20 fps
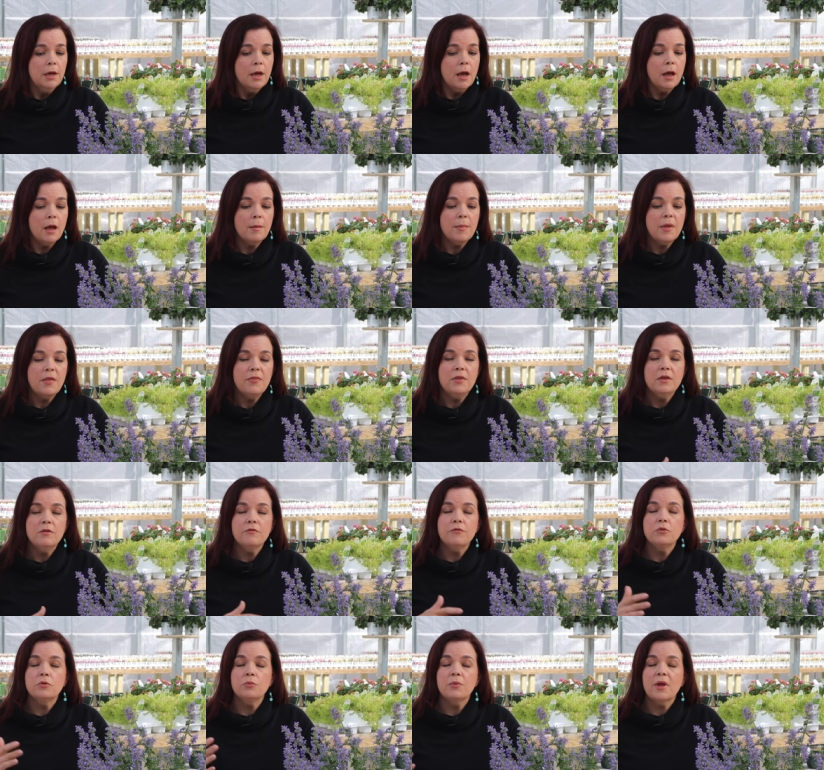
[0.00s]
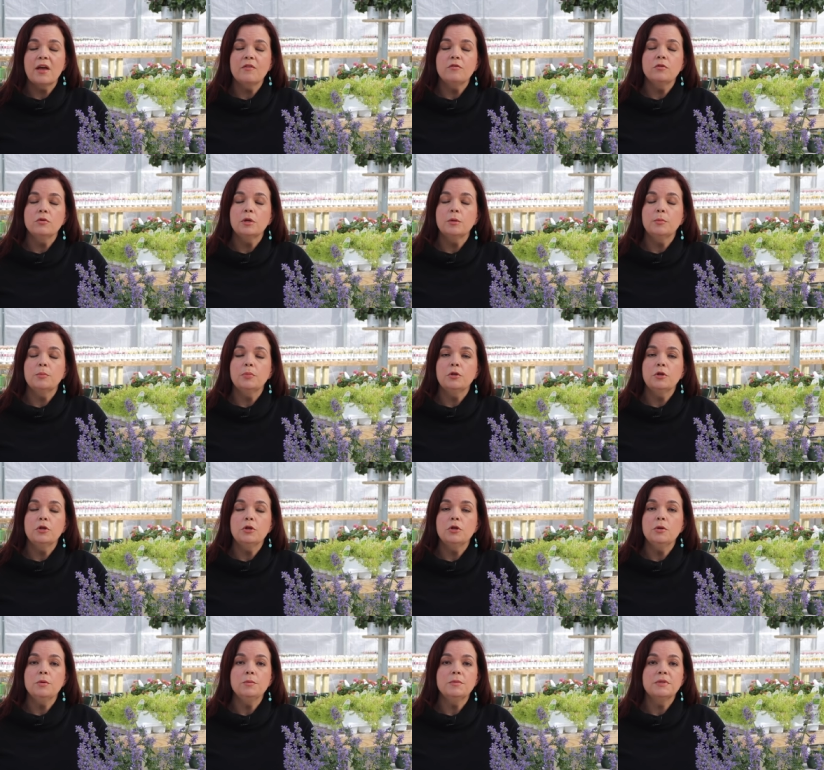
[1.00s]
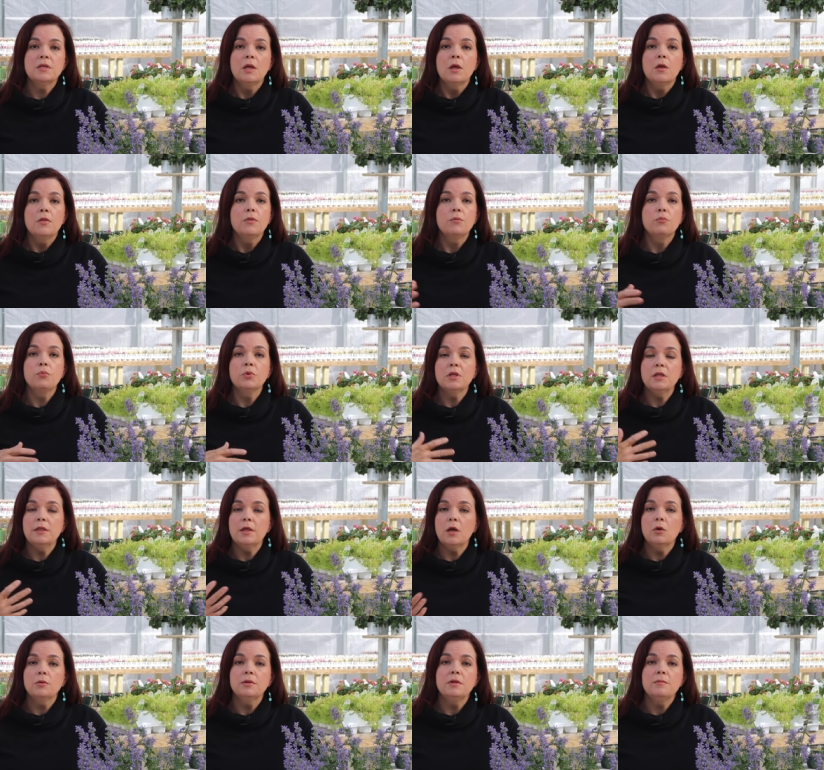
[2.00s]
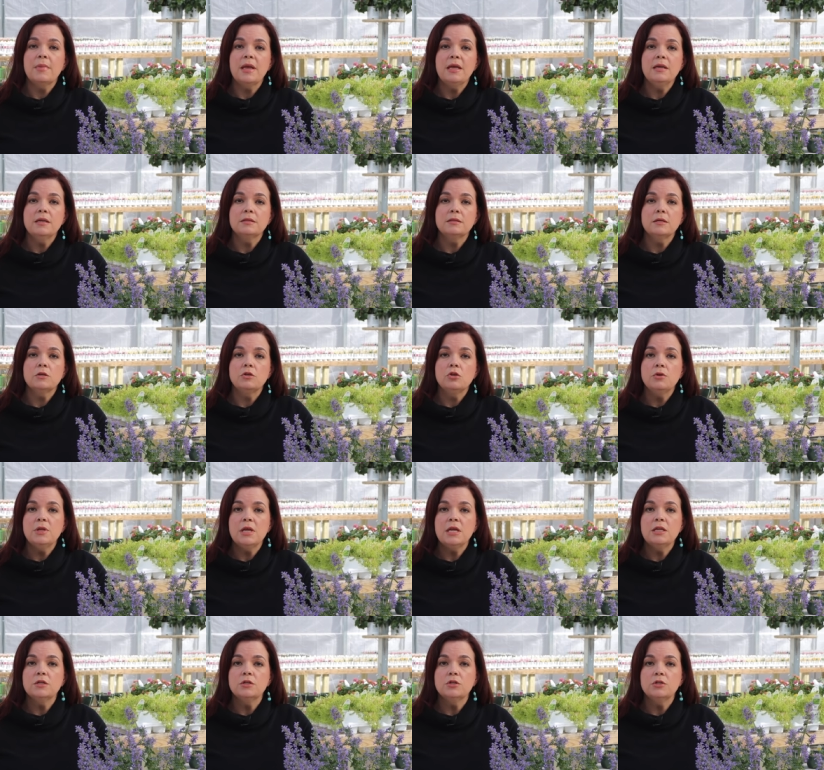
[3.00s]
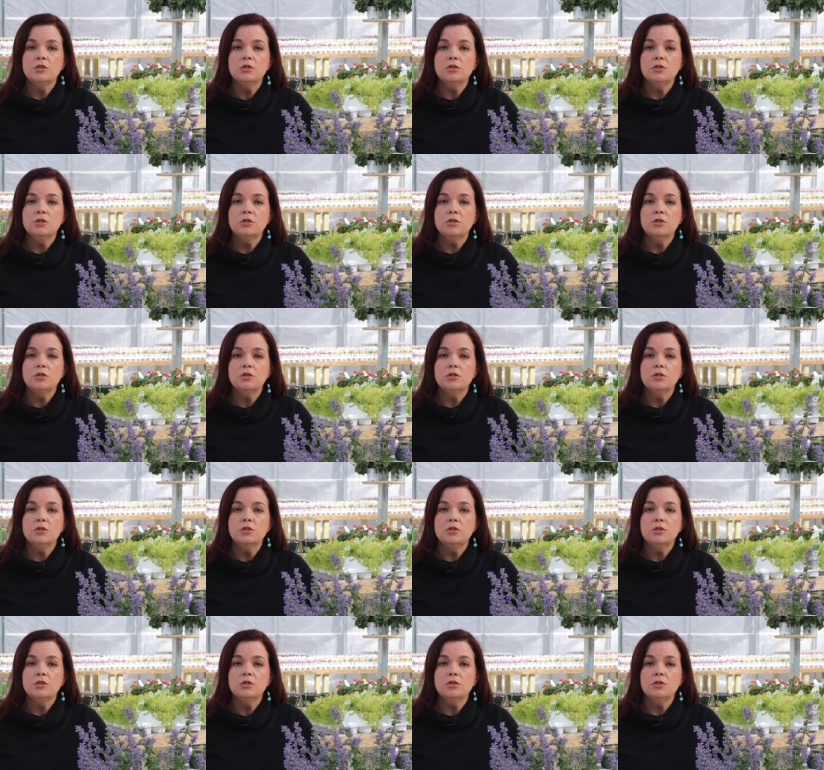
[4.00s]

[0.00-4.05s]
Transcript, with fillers: Um, and then for the after it blooms, the, really the only maintenance that you need to